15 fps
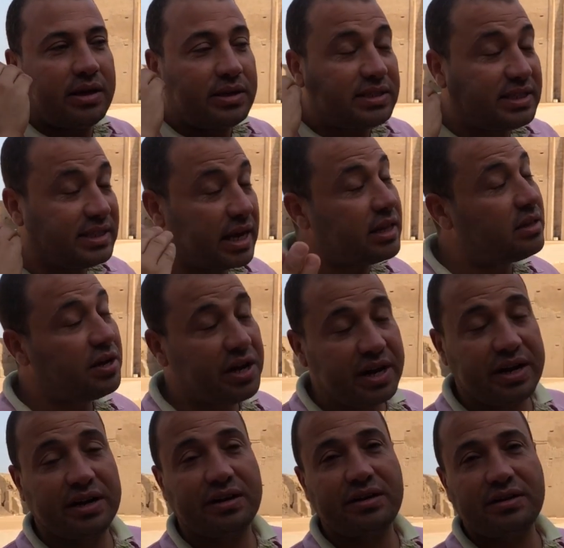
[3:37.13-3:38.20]
sit
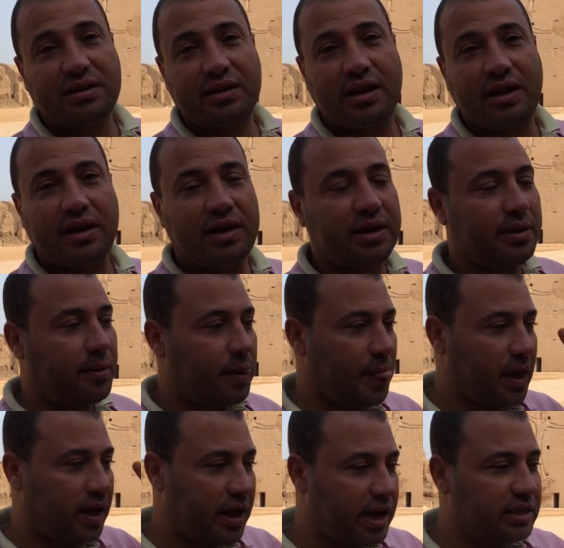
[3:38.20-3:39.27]
here,
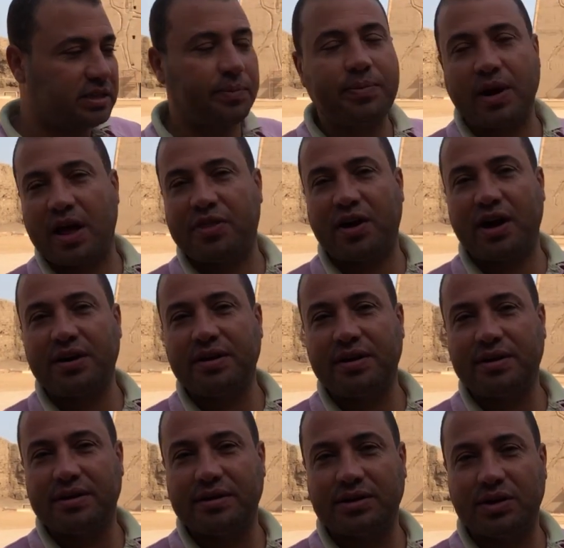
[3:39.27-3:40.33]
his brother,
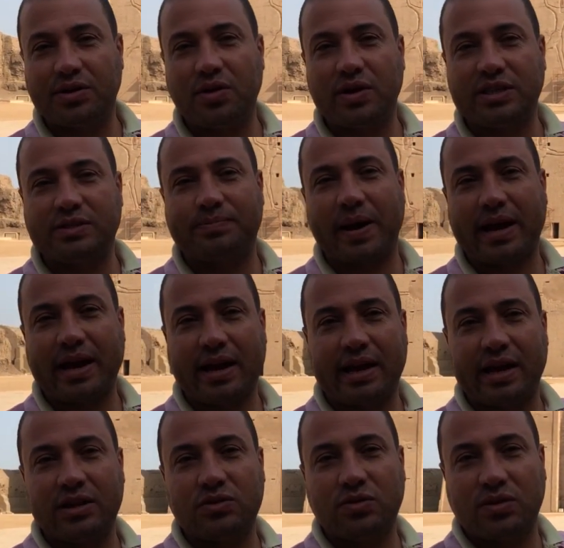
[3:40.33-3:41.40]
you know, he's back
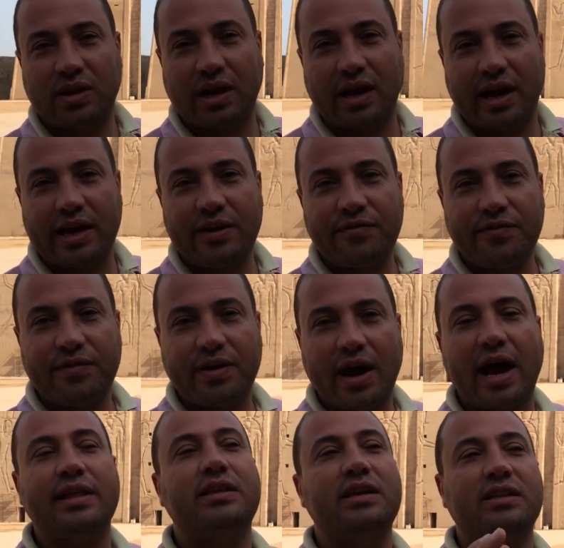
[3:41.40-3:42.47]
again to the life
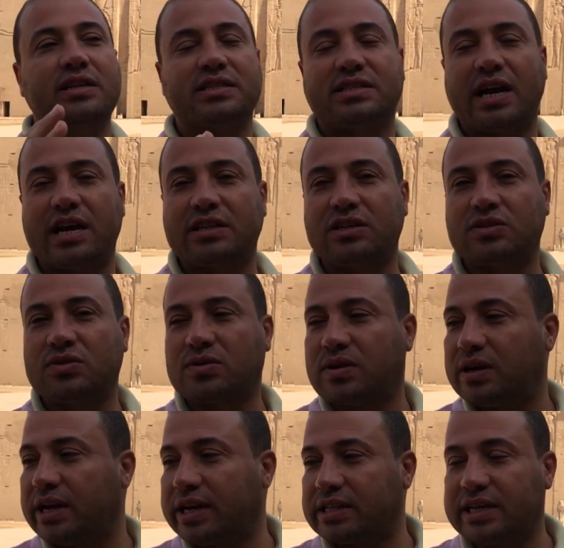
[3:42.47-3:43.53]
and he decided to
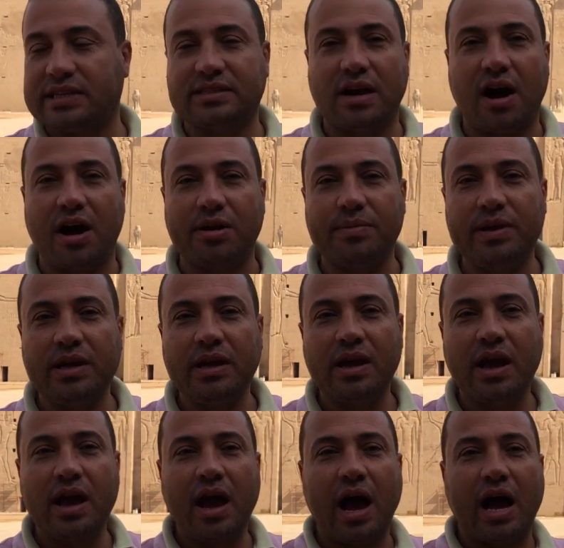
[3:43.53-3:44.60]
collect his army
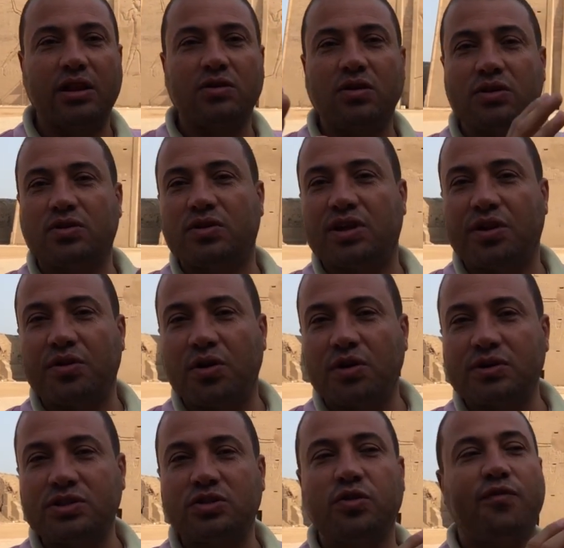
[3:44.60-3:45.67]
and go to the
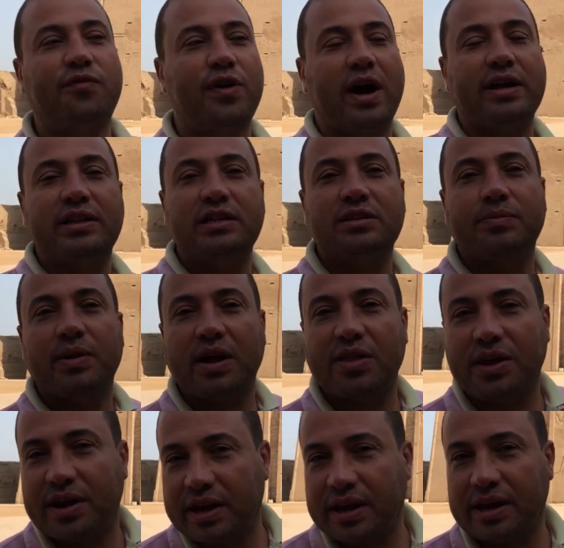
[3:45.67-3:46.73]
north to find his
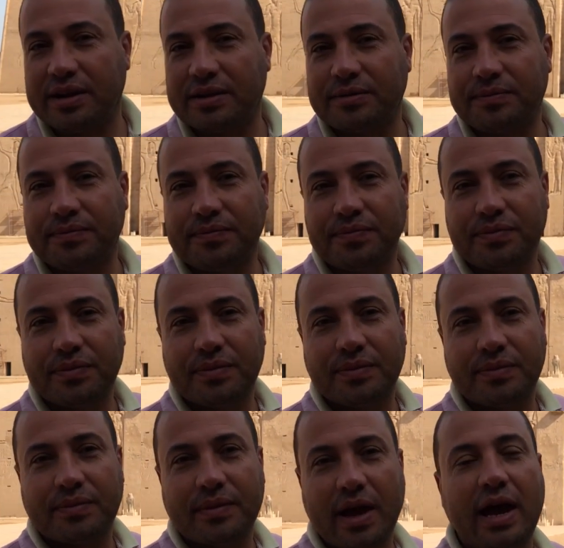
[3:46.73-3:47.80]
brother again.
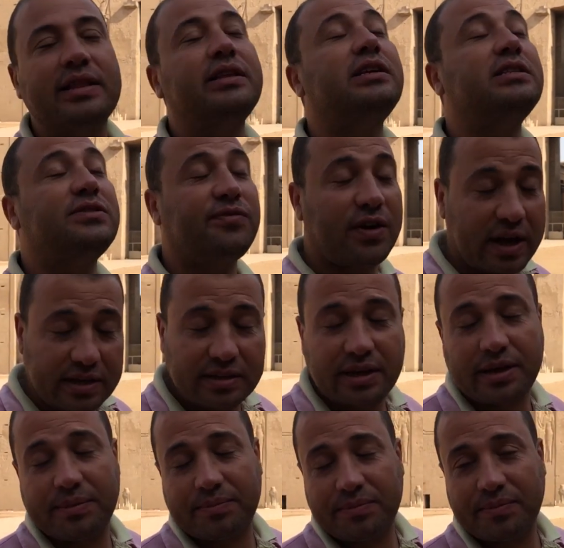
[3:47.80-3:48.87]
And he's find
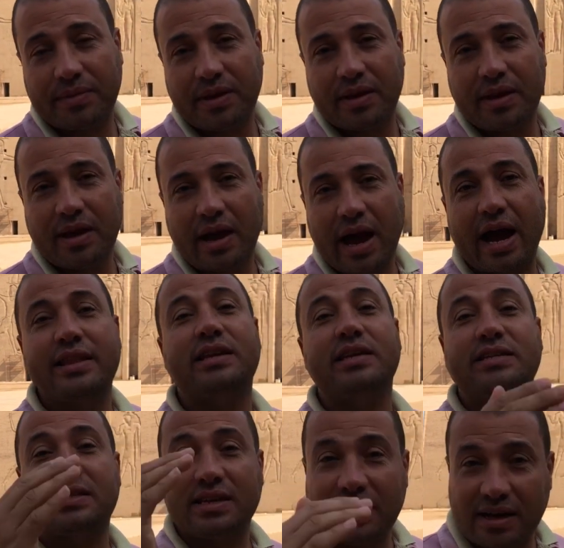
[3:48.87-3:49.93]
him. And
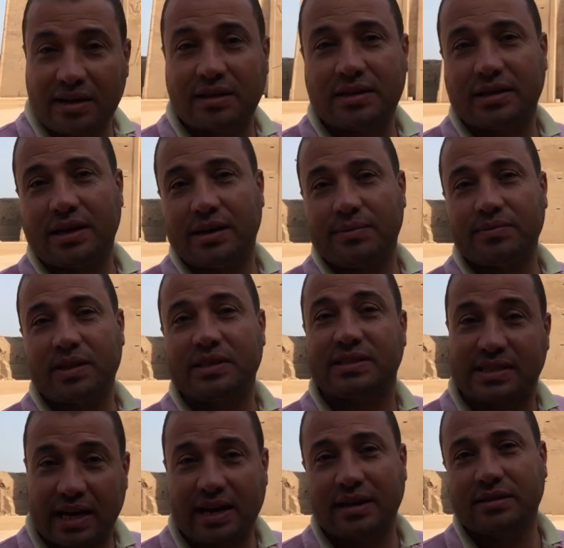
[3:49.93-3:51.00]
he's killed him the
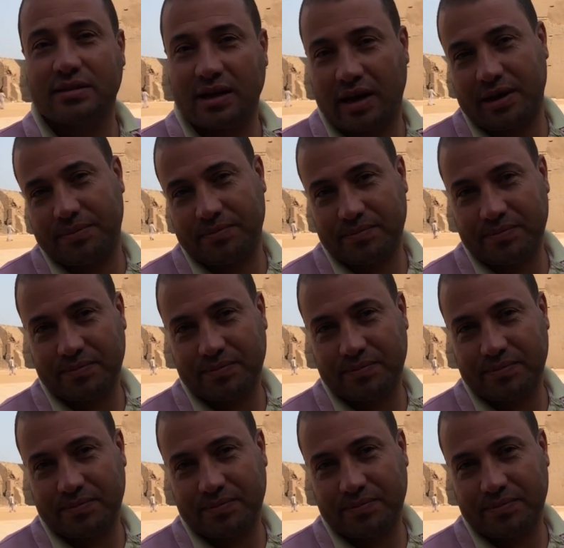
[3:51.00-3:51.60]
second time.